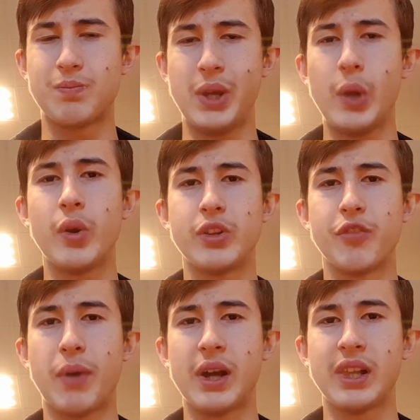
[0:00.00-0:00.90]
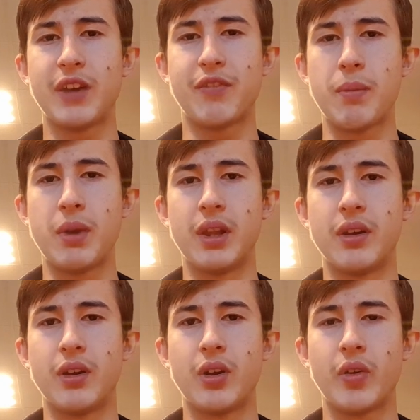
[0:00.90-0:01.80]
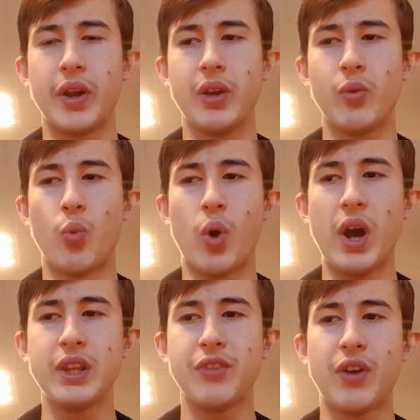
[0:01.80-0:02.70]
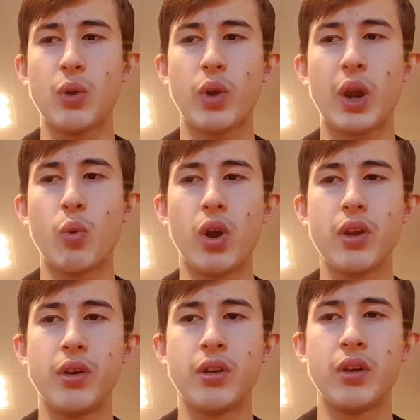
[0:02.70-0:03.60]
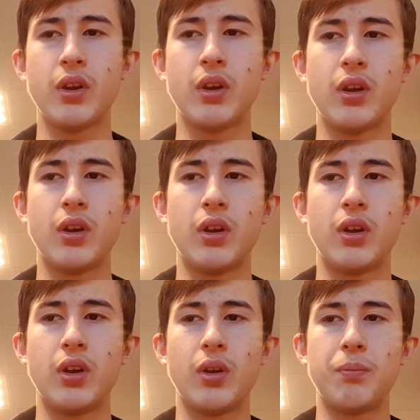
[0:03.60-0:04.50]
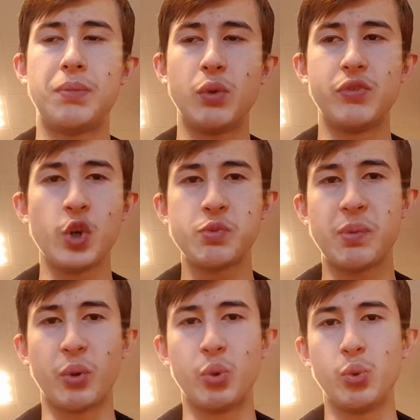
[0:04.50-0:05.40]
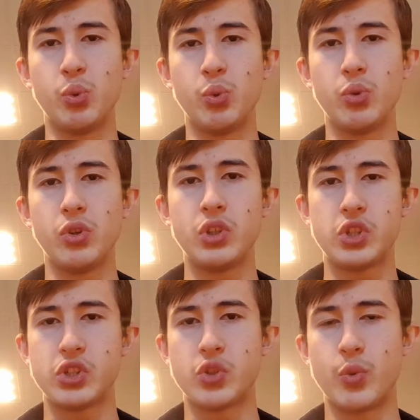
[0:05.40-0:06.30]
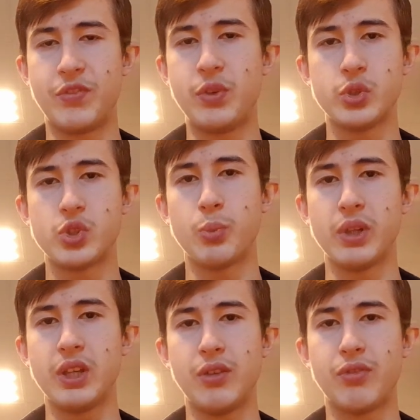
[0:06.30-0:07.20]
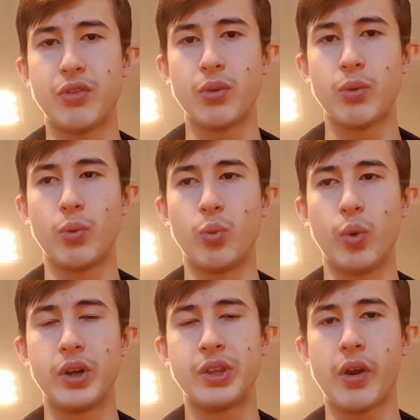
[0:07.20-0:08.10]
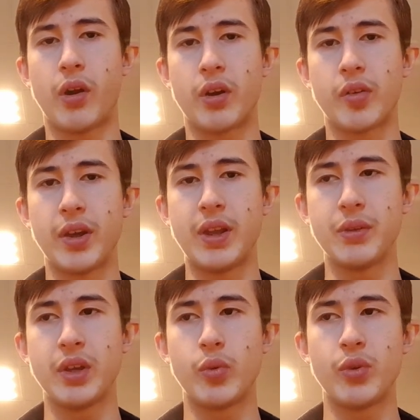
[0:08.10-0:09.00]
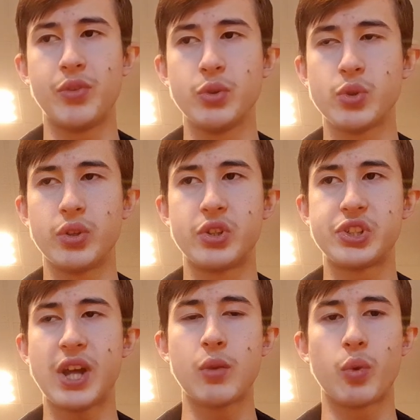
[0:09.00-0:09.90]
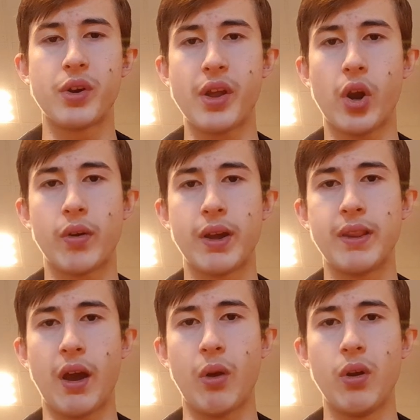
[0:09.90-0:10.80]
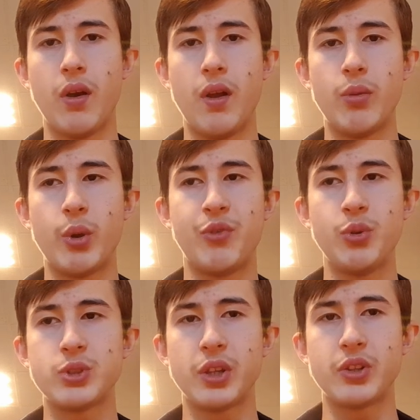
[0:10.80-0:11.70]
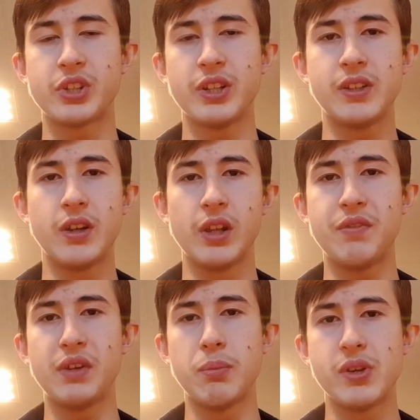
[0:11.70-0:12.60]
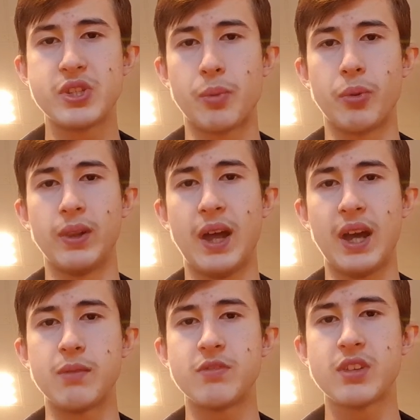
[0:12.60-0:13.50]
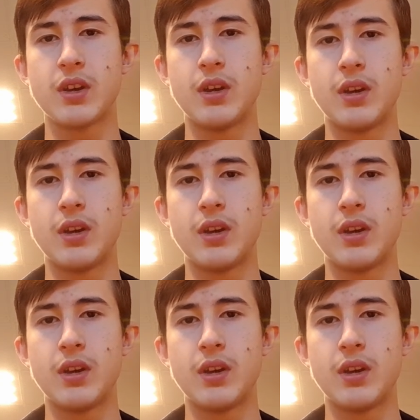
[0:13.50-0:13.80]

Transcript: period of my life I'm in, right? Why the fuck would I want to be with those people who just refuse to believe where they are right now? They refuse to understand where they are right now. They refuse to understand that they're living miserable lives.